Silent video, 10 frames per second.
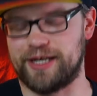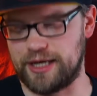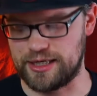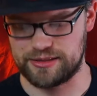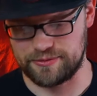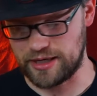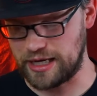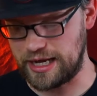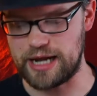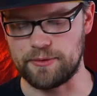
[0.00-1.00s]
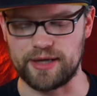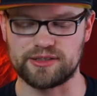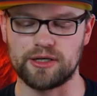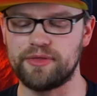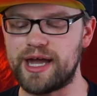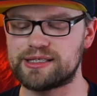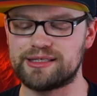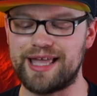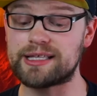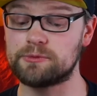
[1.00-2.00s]
I guess. Uh, anyway, so that's
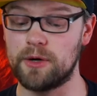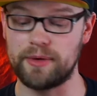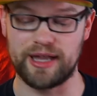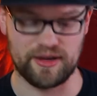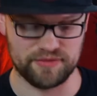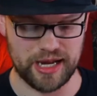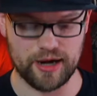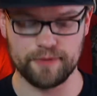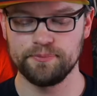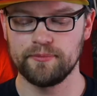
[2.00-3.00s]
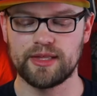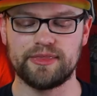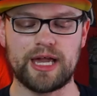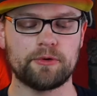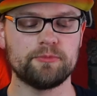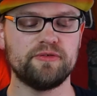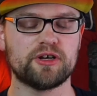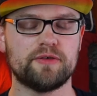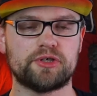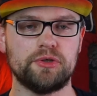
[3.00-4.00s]
that's what we have there. And now we're
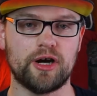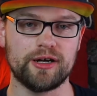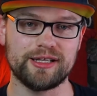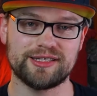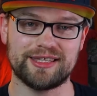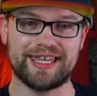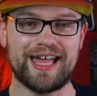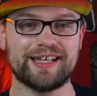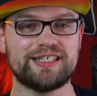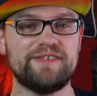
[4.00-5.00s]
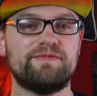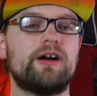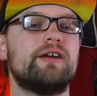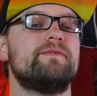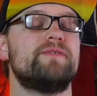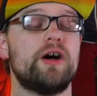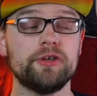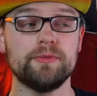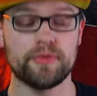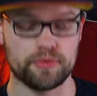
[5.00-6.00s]
moving over to Guardians of the Galaxy Var
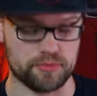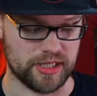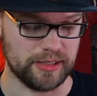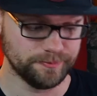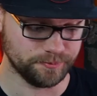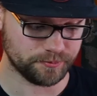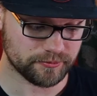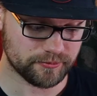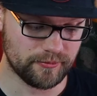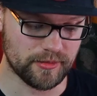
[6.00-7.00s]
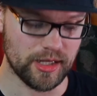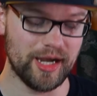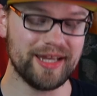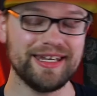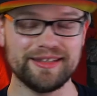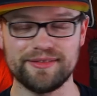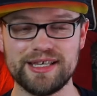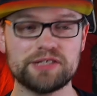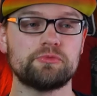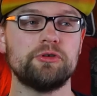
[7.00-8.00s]
Volume Three. Uh,
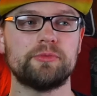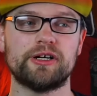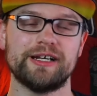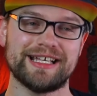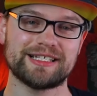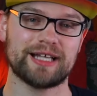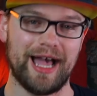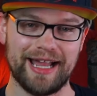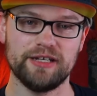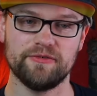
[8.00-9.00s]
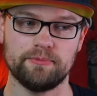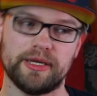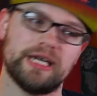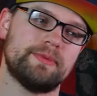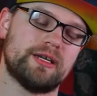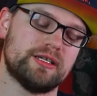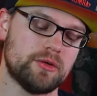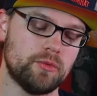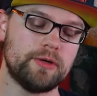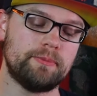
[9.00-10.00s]
this rumor is kind of big because
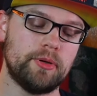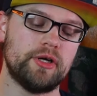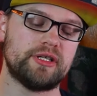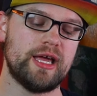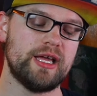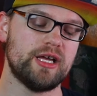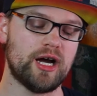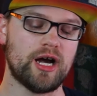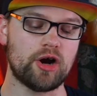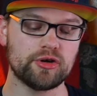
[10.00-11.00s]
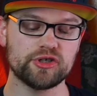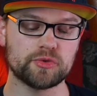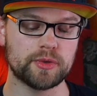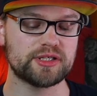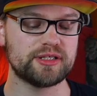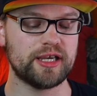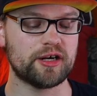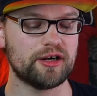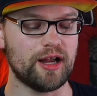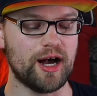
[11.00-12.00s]
it would put uh, Arnold
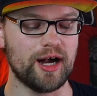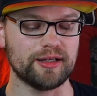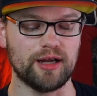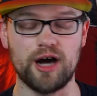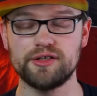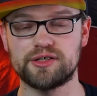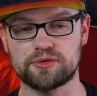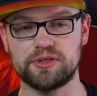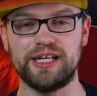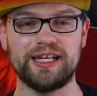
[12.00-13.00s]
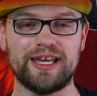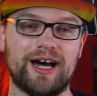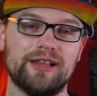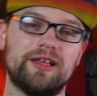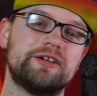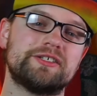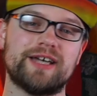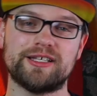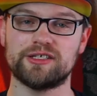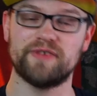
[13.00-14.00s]
Schwarzenegger uh, on screen
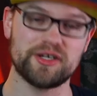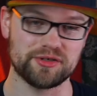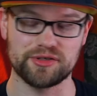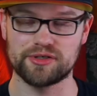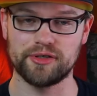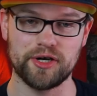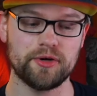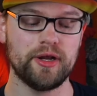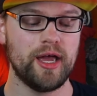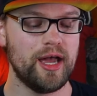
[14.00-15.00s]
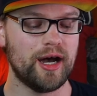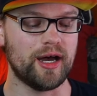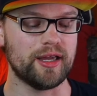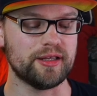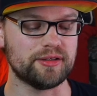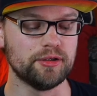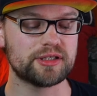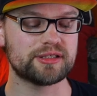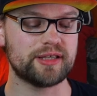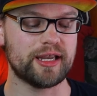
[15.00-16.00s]
alongside Sylvester Stallone. Uh, it
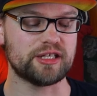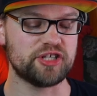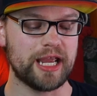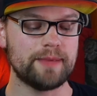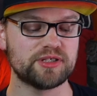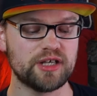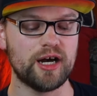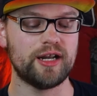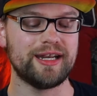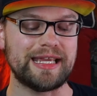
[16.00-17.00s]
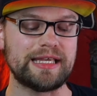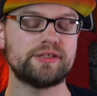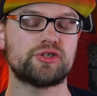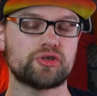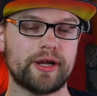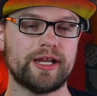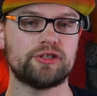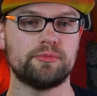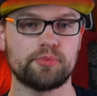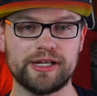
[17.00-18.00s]
looks like James Gunn is trying
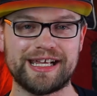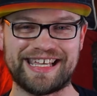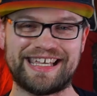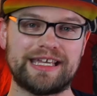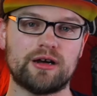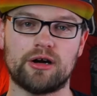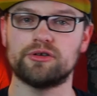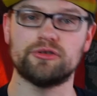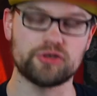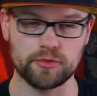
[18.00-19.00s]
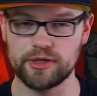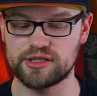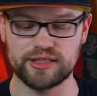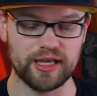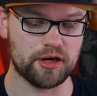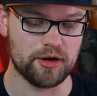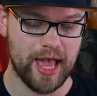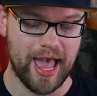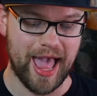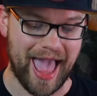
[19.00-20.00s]
to bring in Arnold Schwarzenegger
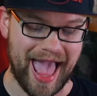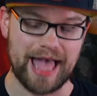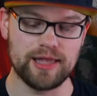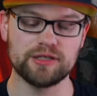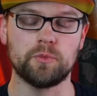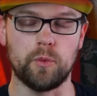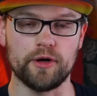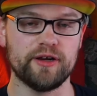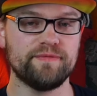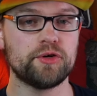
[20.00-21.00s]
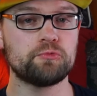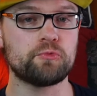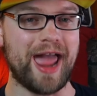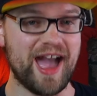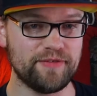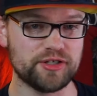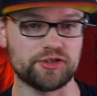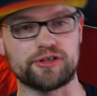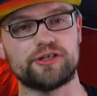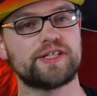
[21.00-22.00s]
as one of the
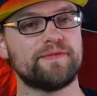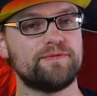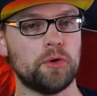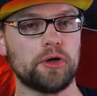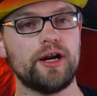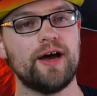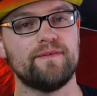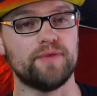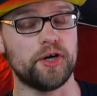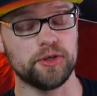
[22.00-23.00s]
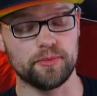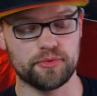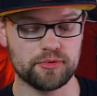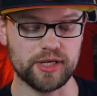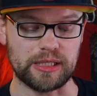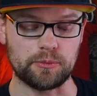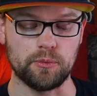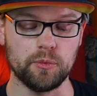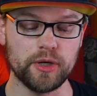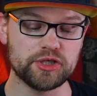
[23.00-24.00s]
Ravagers for Volume 3,
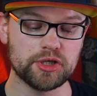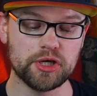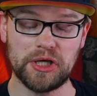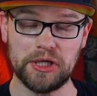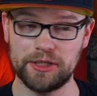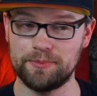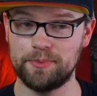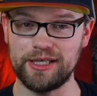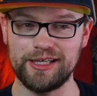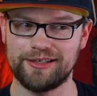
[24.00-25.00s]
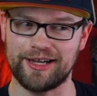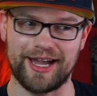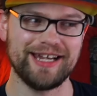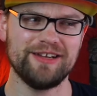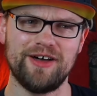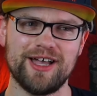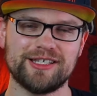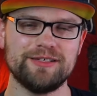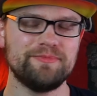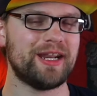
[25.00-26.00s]
which could be kind of
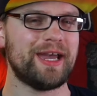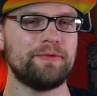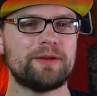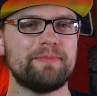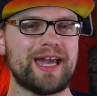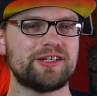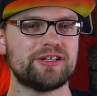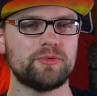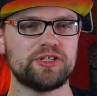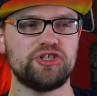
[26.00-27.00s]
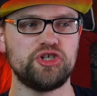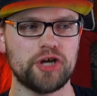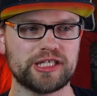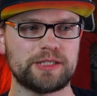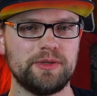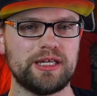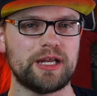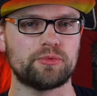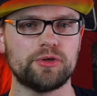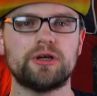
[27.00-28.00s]
awesome, but I would imagine it would just be
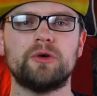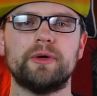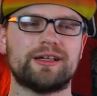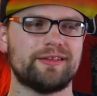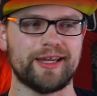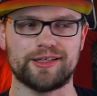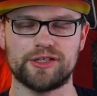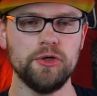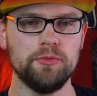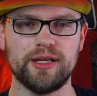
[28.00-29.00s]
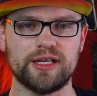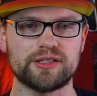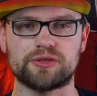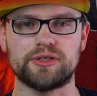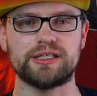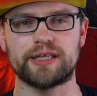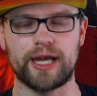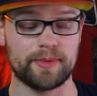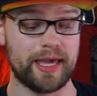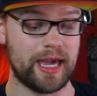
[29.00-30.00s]
a real quick, like two minute screen
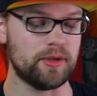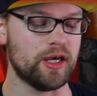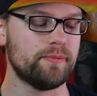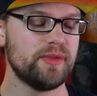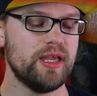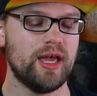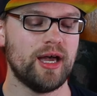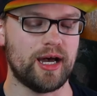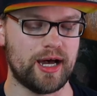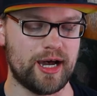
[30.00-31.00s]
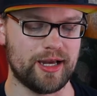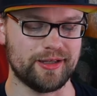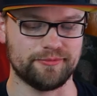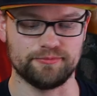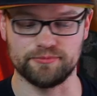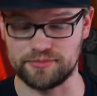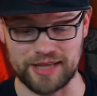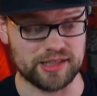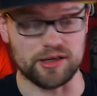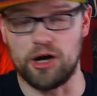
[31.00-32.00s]
time cameo. Uh,
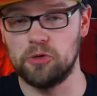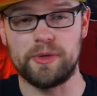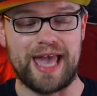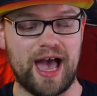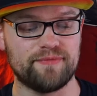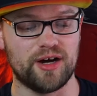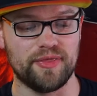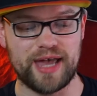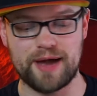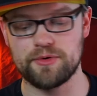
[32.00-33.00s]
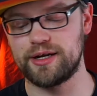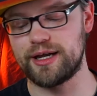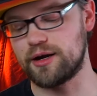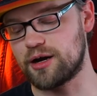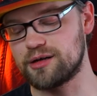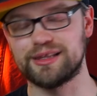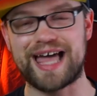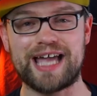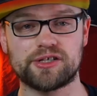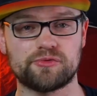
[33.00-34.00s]
that's all we have on that one. And our
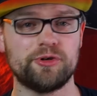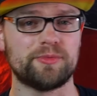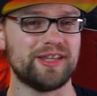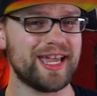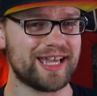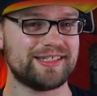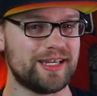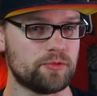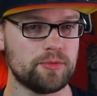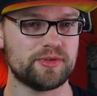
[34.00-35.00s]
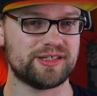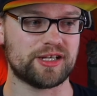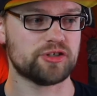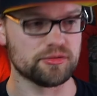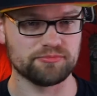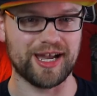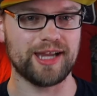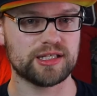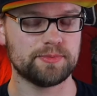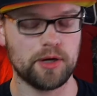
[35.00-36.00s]
last rumor, like I said, rumor section,
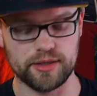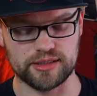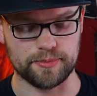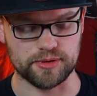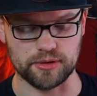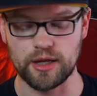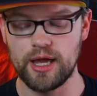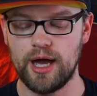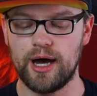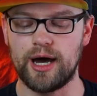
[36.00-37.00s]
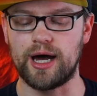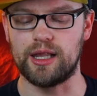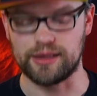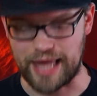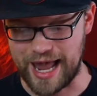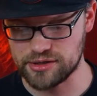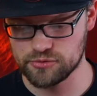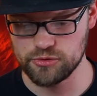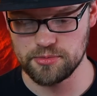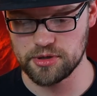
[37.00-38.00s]
kind of small this episode. Uh, last
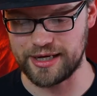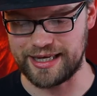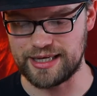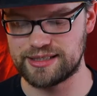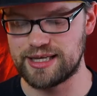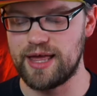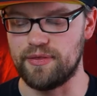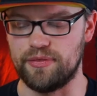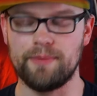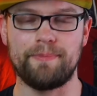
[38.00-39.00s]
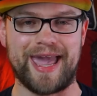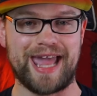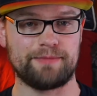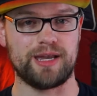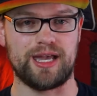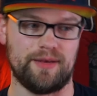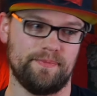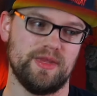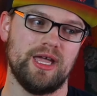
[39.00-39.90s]
rumor is the Batman.